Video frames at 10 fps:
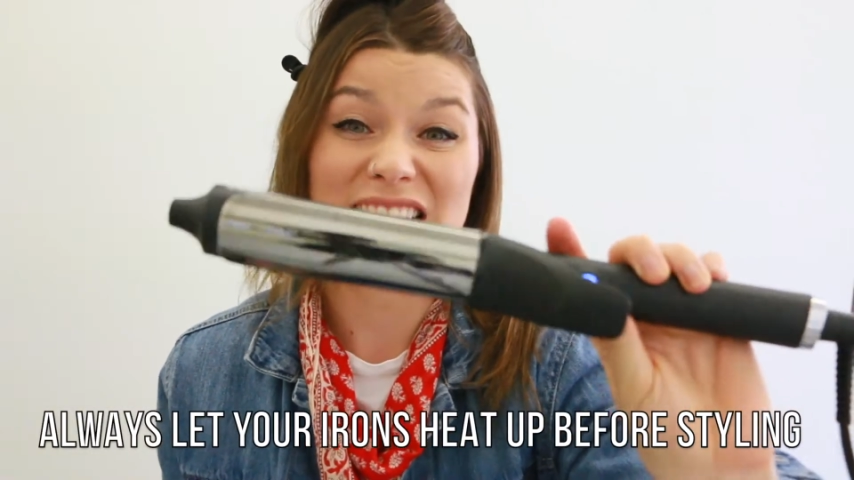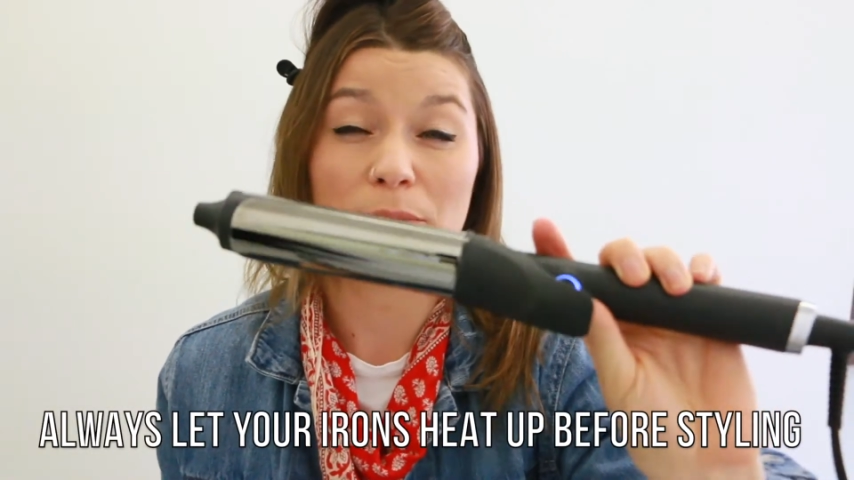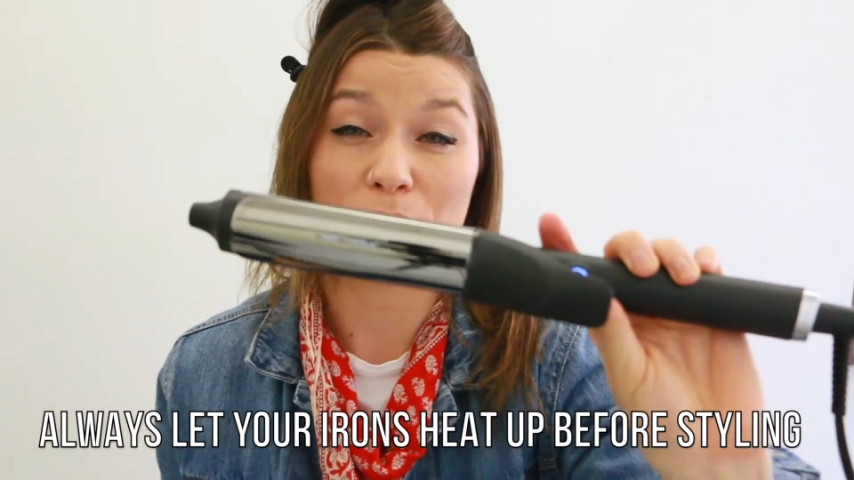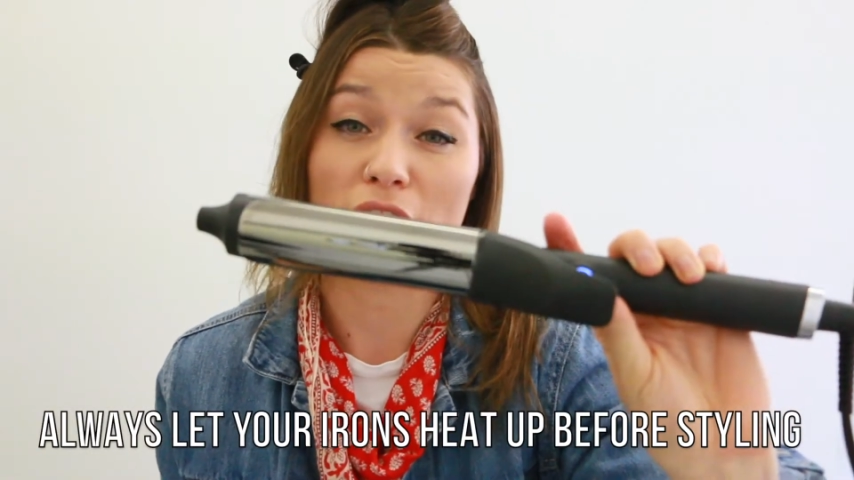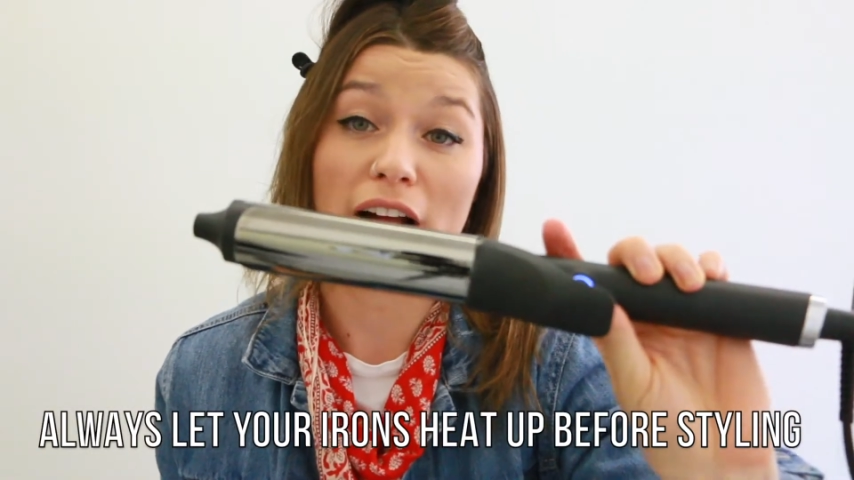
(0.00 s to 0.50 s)

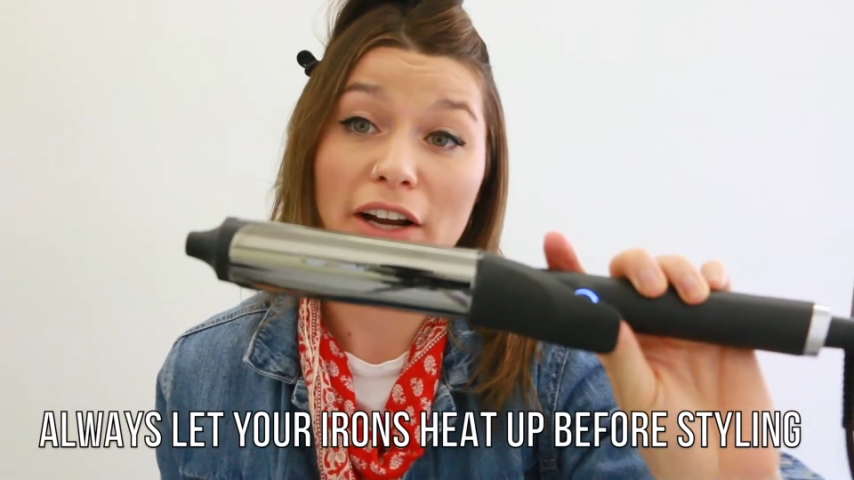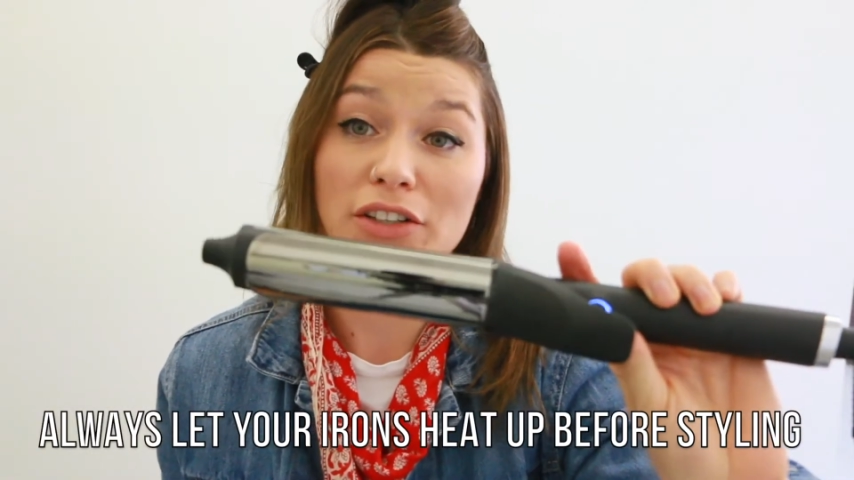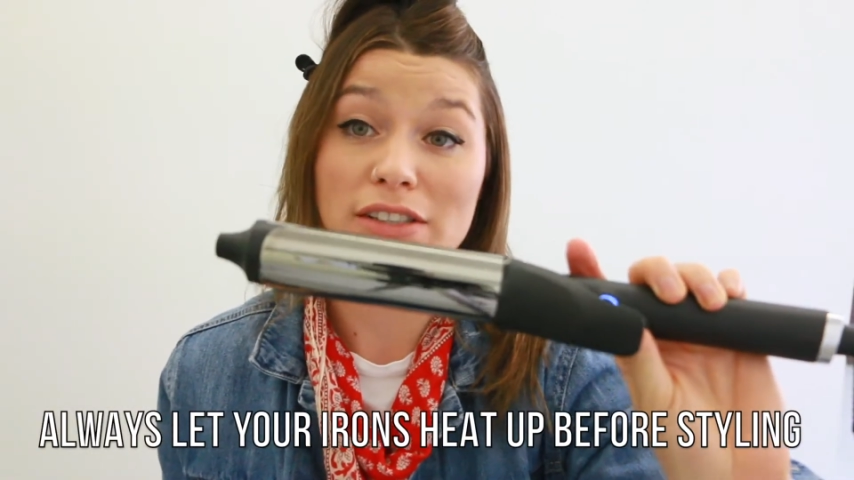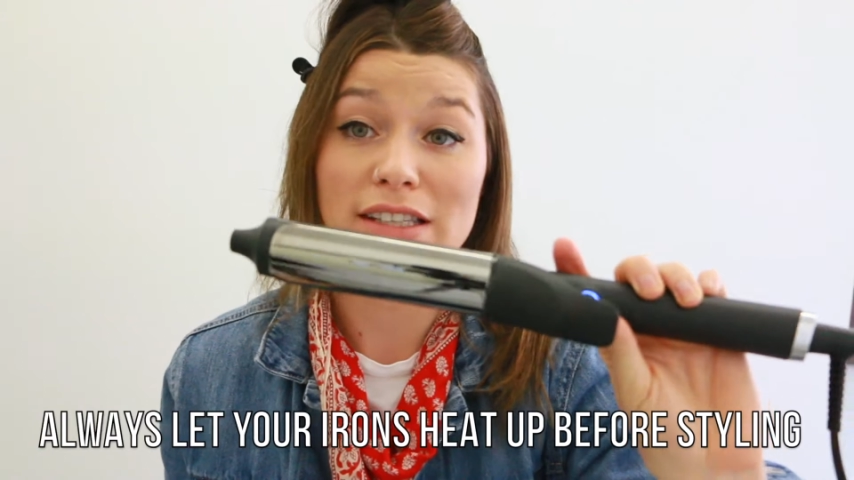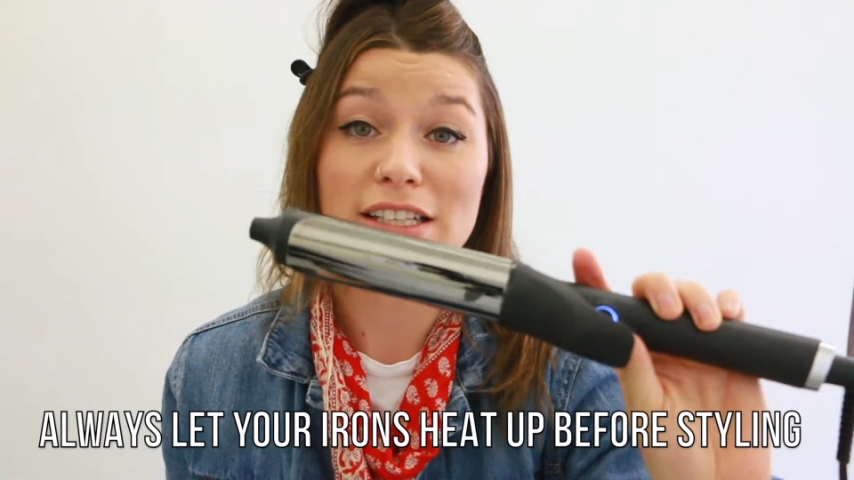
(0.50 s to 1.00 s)
up your irons.